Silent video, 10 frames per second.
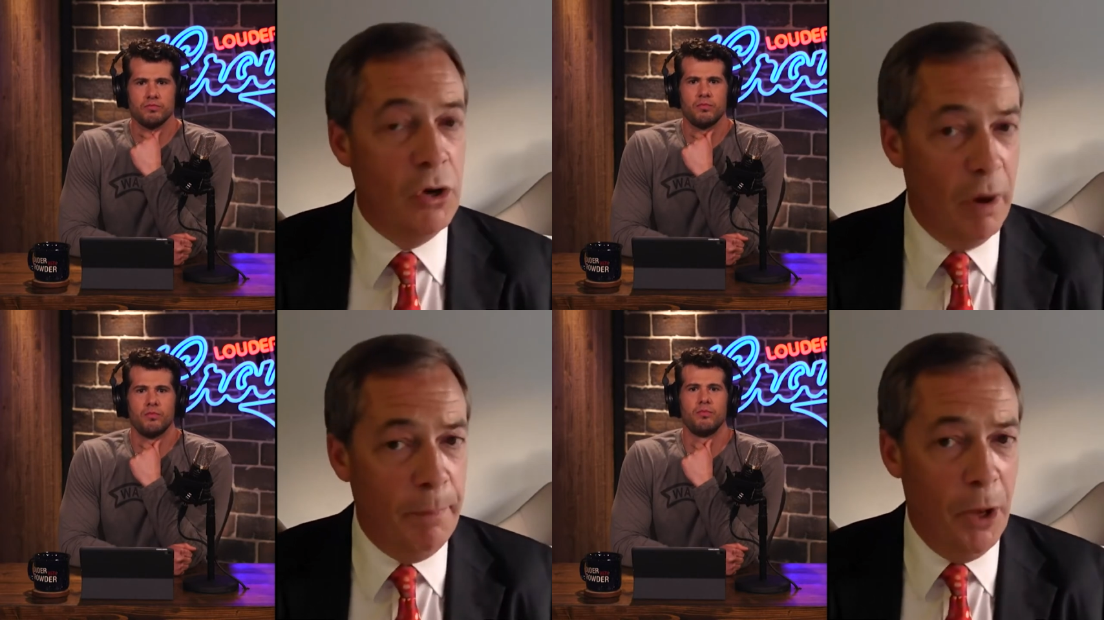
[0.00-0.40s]

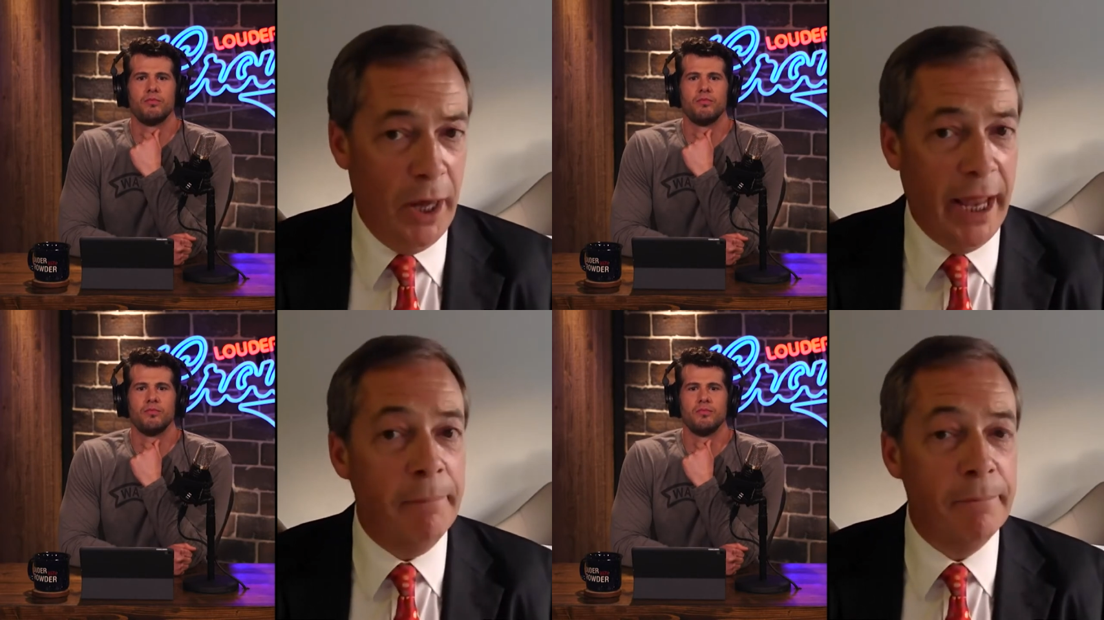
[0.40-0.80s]
Speaker 1: you're a
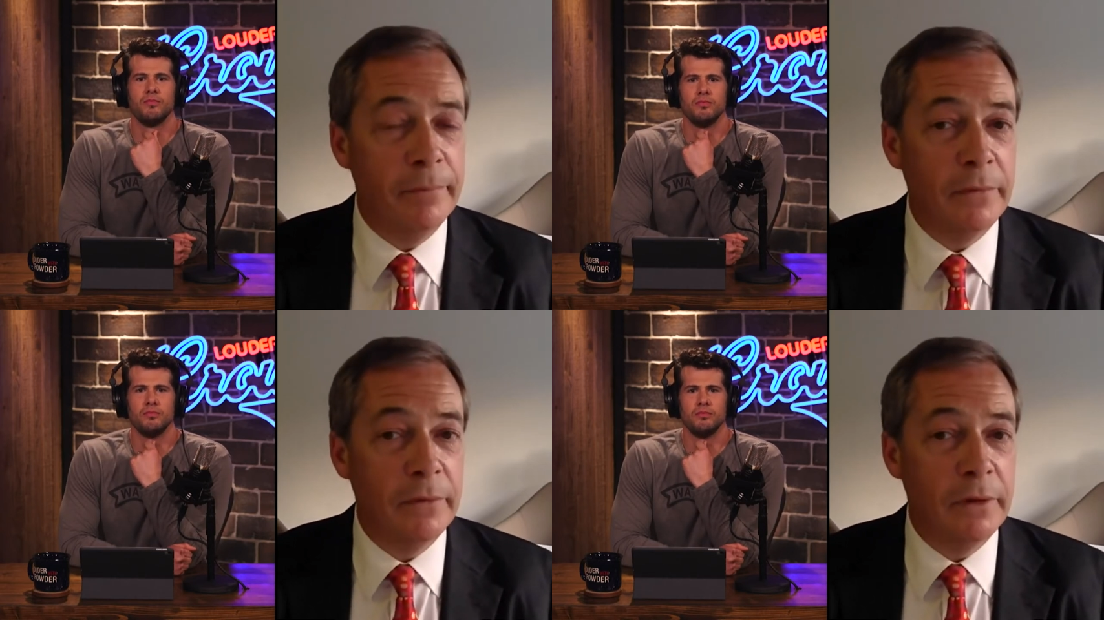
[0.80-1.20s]
bully
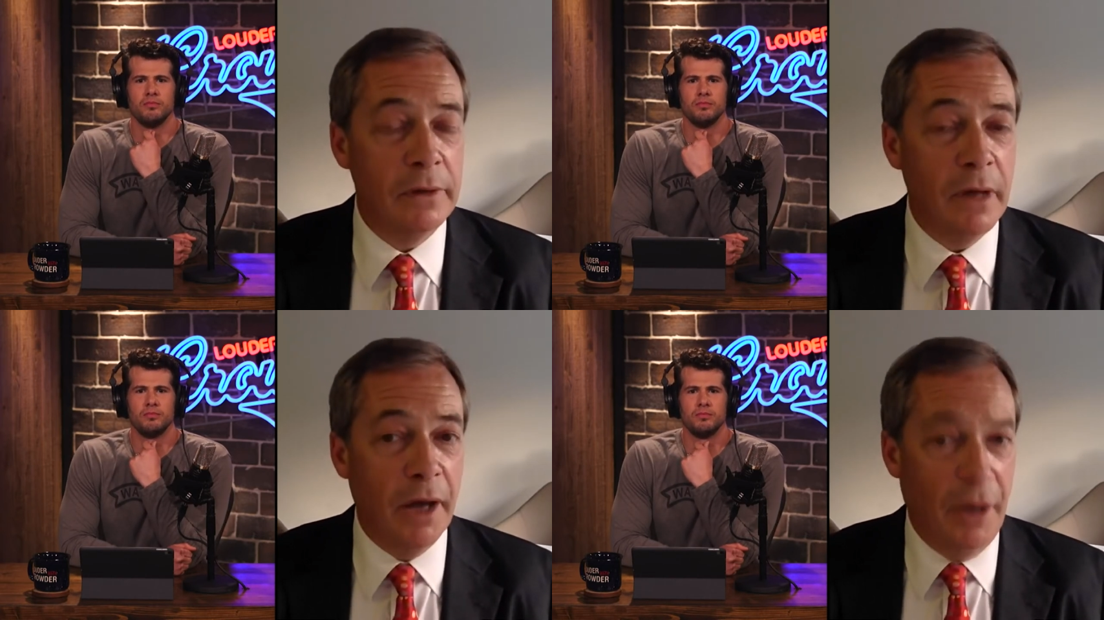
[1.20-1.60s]

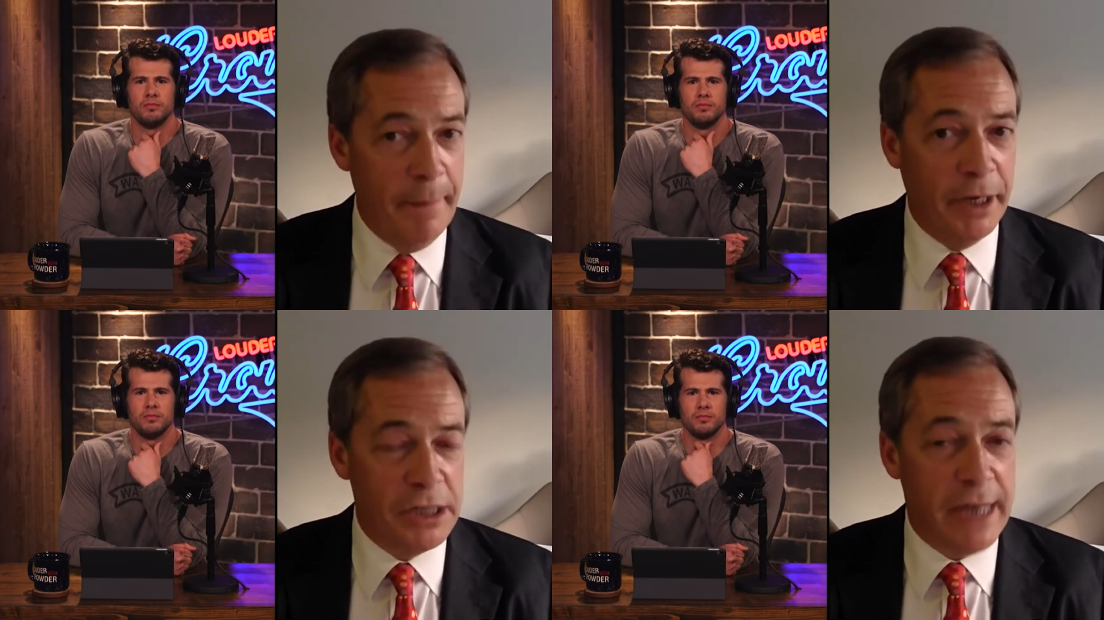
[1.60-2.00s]
and
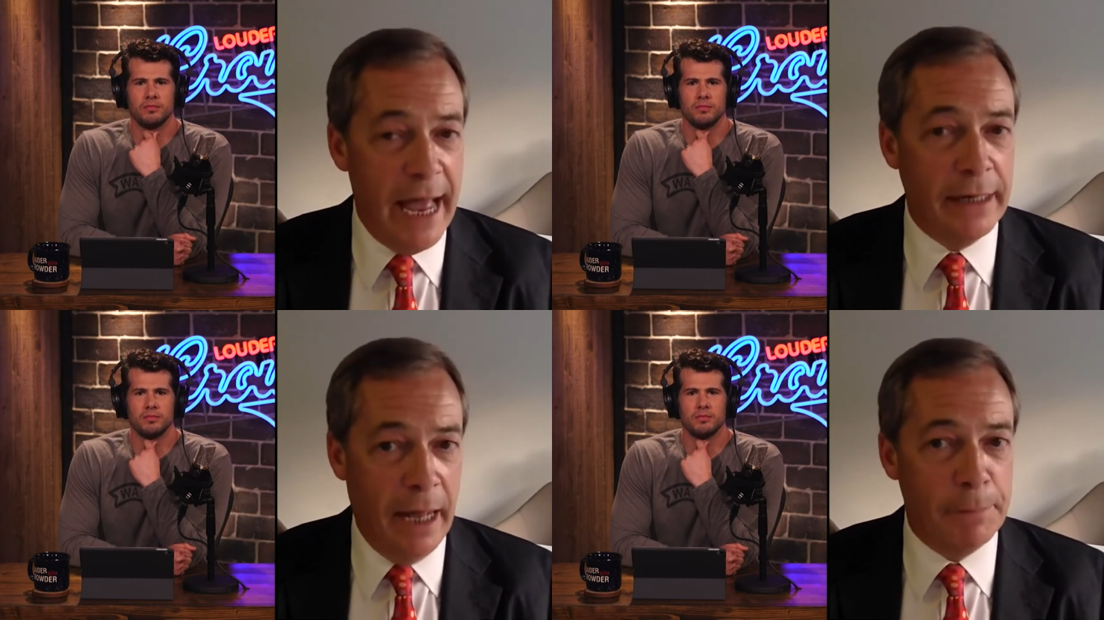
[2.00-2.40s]
I'm going to
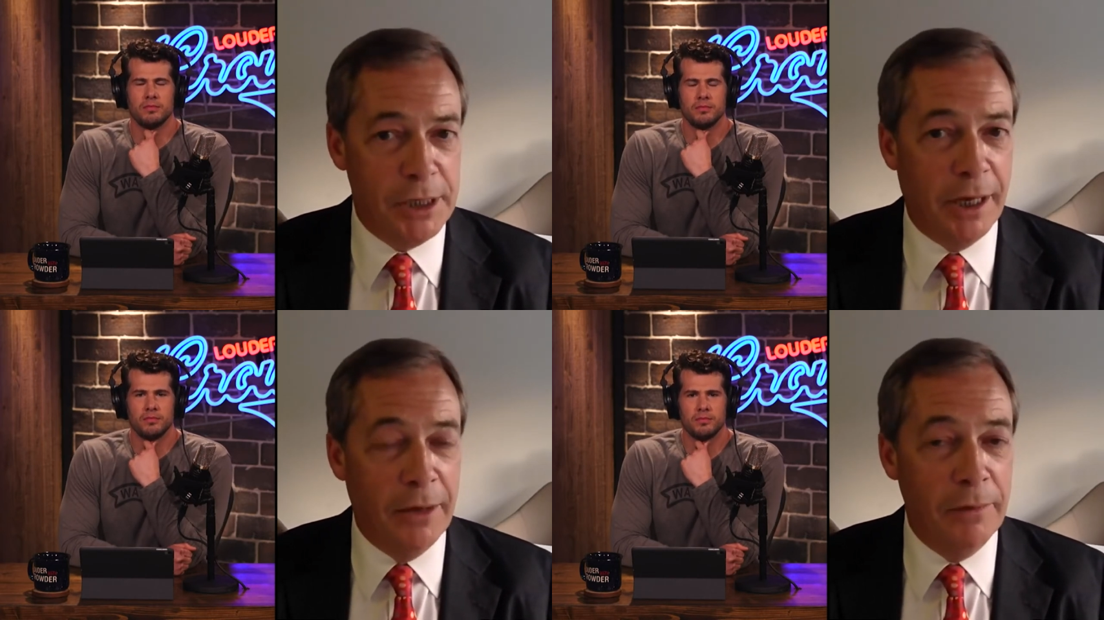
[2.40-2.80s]
stand
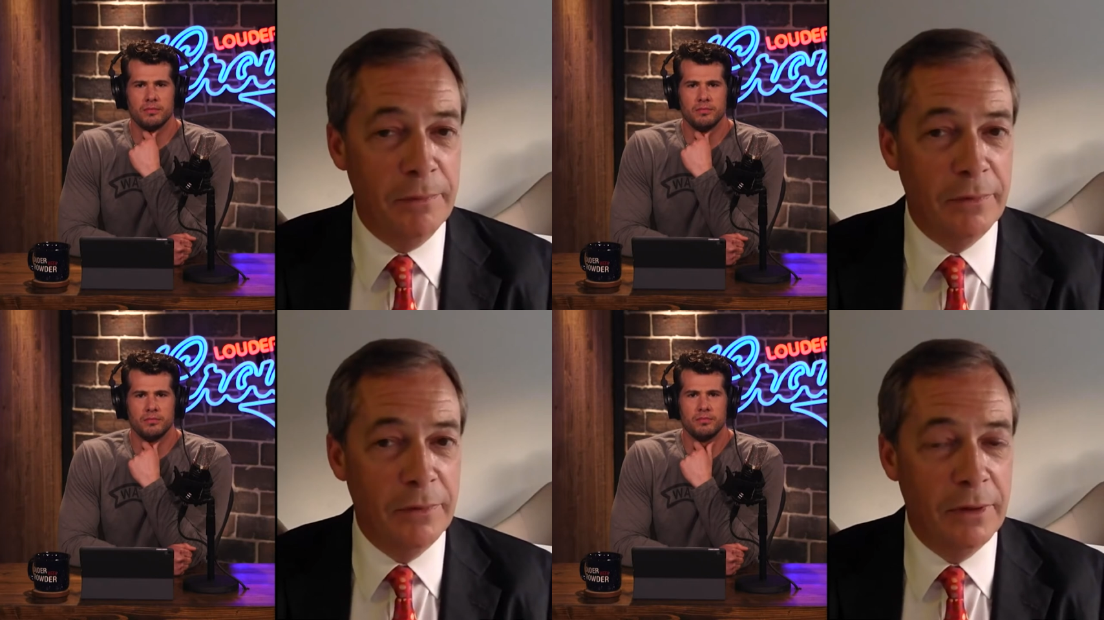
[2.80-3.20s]
up to
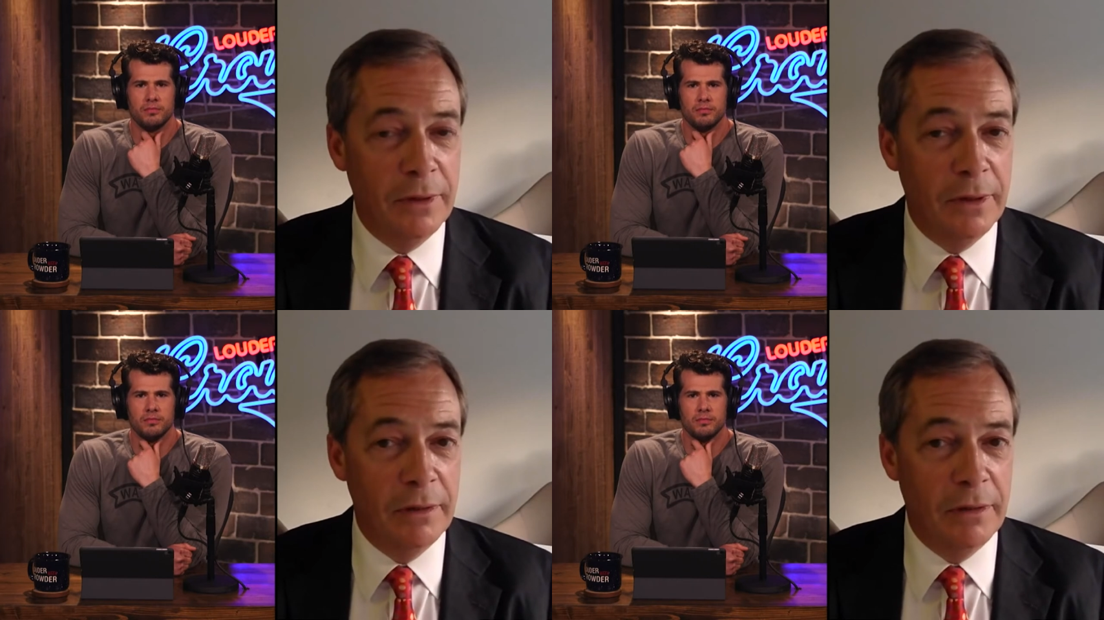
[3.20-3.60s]
you,
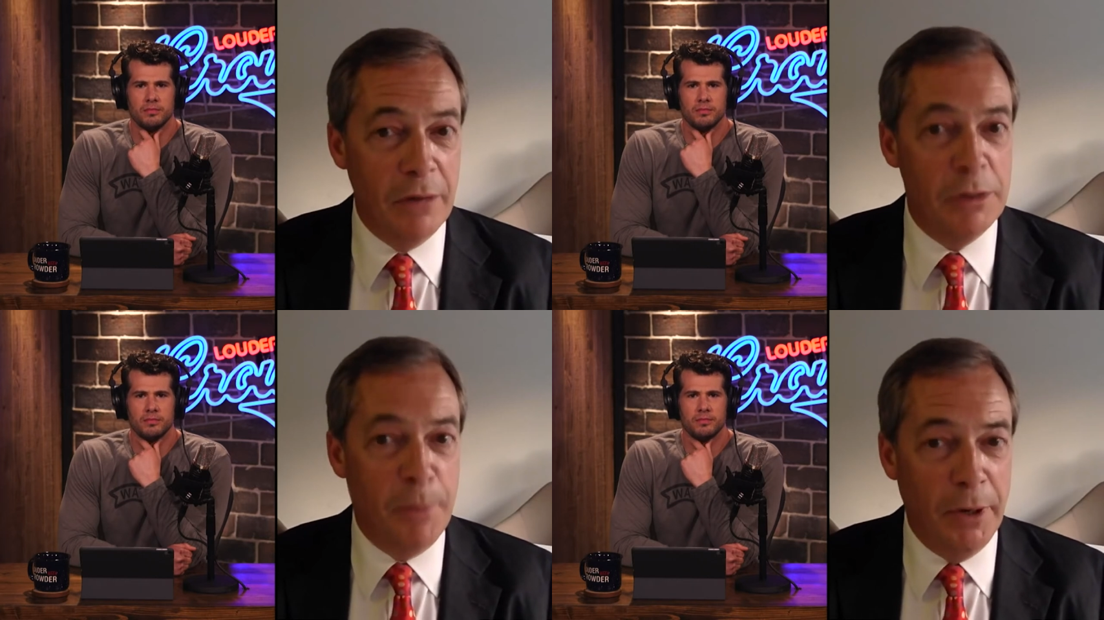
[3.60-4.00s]

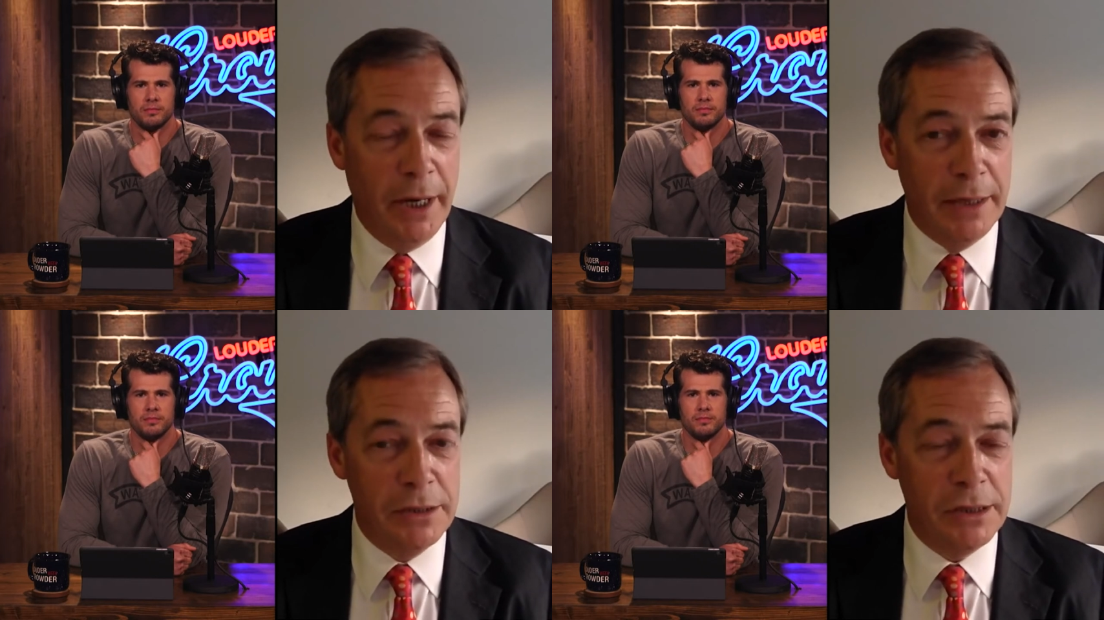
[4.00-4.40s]
those
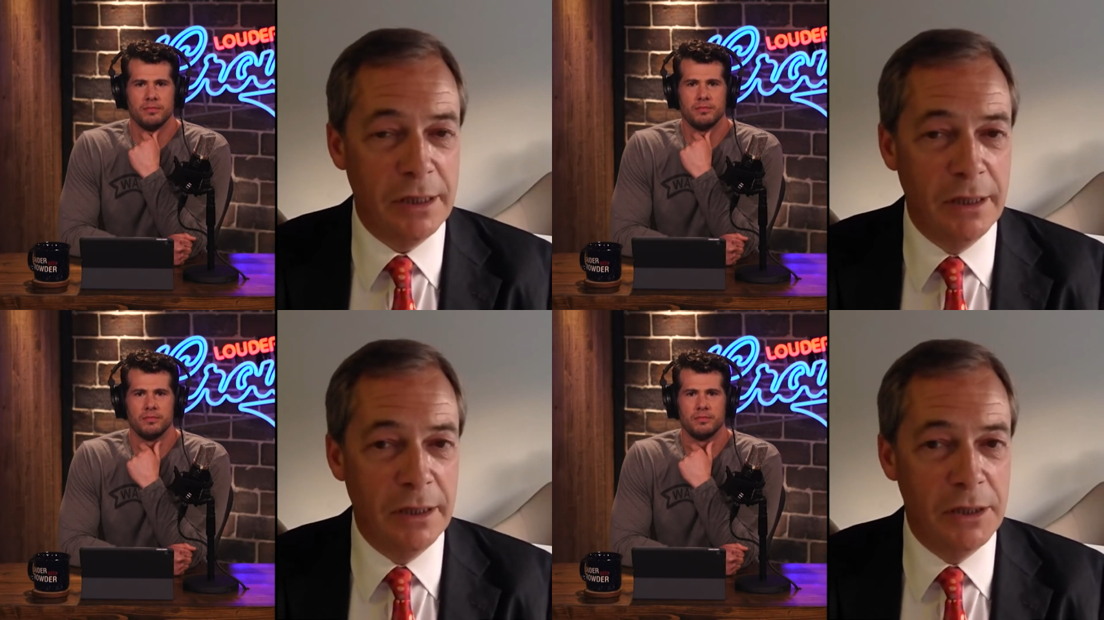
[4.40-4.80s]

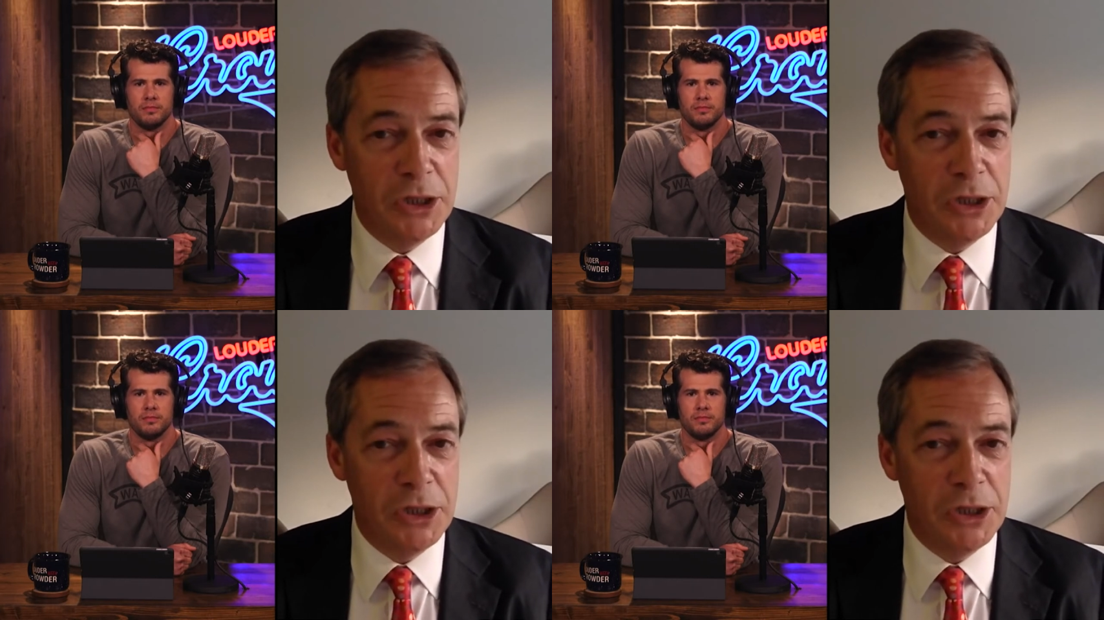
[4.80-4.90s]
bullies